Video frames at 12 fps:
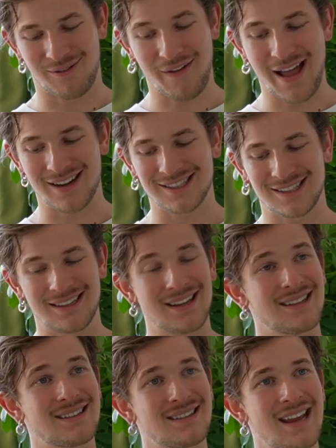of
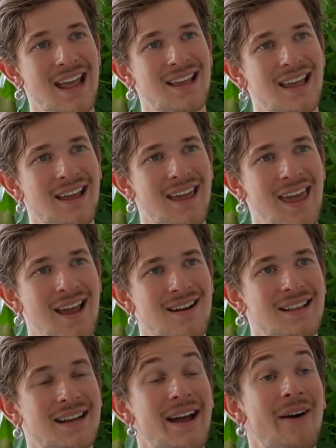actually taking
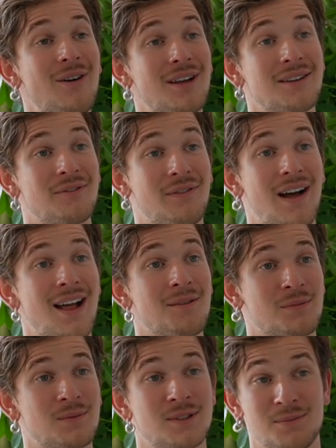care that our
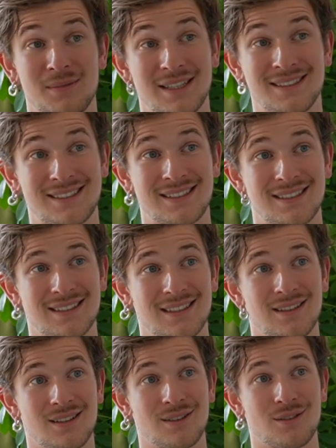advancements
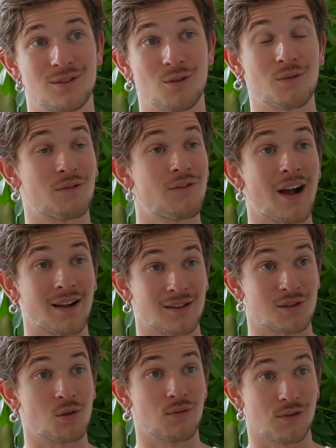don't fuck
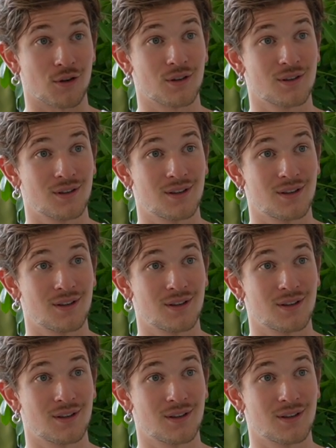us over.